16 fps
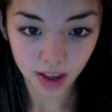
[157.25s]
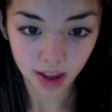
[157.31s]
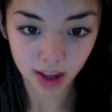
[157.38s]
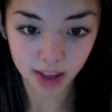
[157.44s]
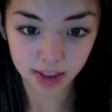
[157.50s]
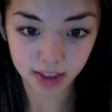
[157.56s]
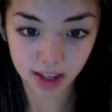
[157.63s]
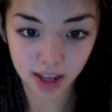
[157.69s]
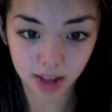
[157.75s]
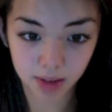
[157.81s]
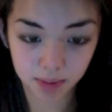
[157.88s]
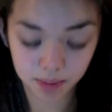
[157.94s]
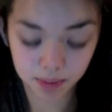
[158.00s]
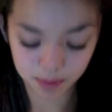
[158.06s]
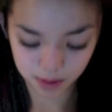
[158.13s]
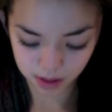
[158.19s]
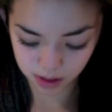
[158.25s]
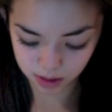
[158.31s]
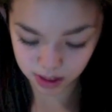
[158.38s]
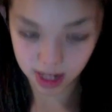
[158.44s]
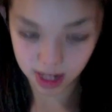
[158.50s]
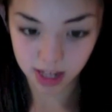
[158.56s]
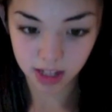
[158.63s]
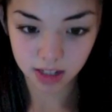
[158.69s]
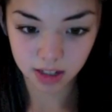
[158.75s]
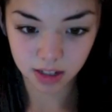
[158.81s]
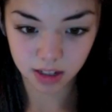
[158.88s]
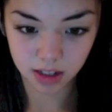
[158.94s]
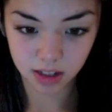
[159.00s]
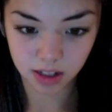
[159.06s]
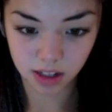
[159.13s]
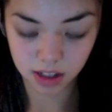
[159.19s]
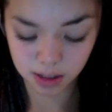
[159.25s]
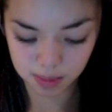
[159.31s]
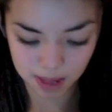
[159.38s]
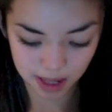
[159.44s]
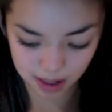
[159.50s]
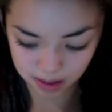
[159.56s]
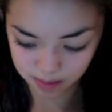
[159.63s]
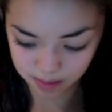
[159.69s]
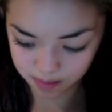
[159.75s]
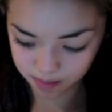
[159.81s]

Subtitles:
and then you take another band.